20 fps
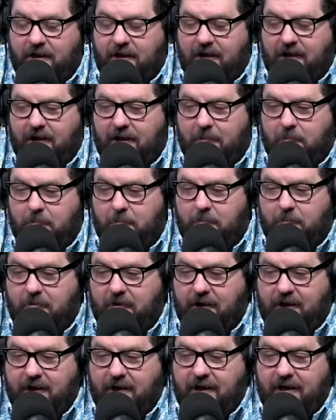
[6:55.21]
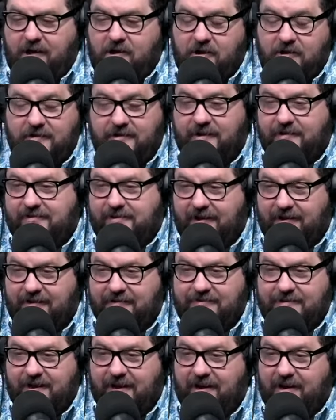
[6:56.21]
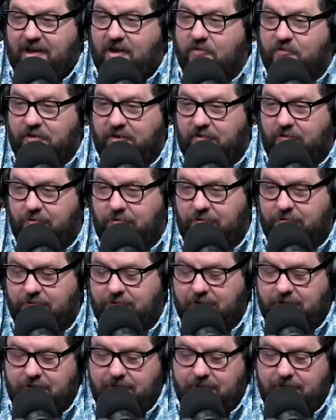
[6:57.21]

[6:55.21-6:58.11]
I couldn't get tickets to any of those.